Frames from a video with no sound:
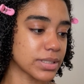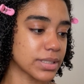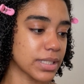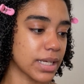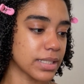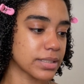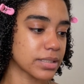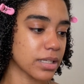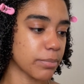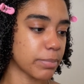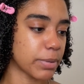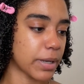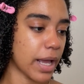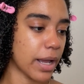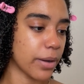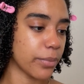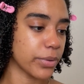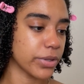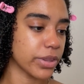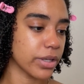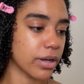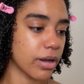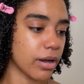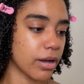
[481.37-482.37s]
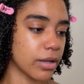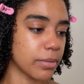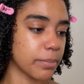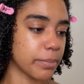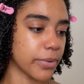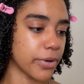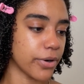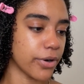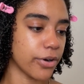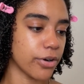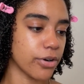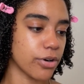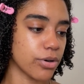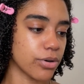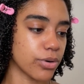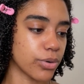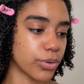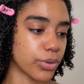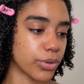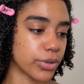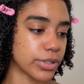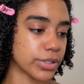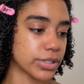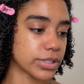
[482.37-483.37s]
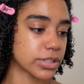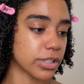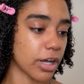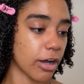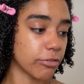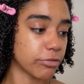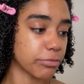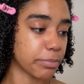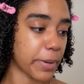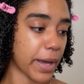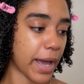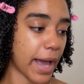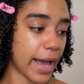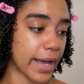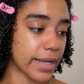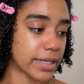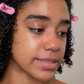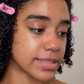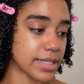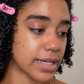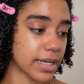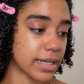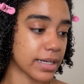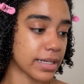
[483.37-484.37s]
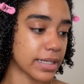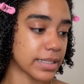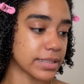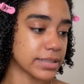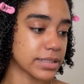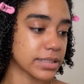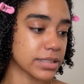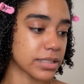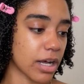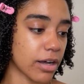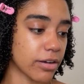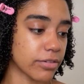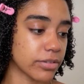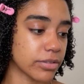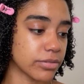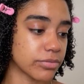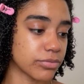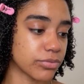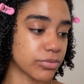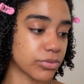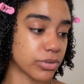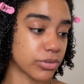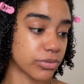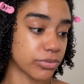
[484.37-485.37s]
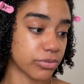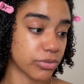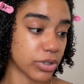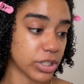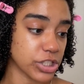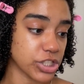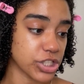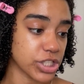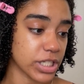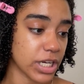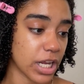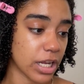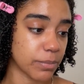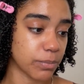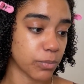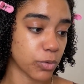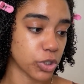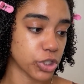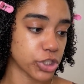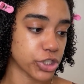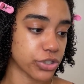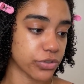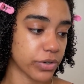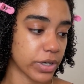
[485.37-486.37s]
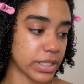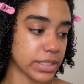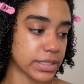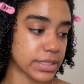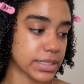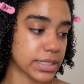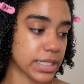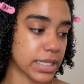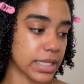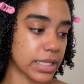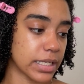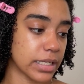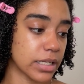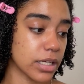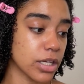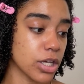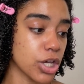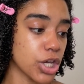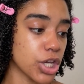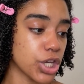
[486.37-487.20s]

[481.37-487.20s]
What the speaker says: says apply with a cotton ball or soft pad to cleanse, soften, refreshen, and moisturize skin.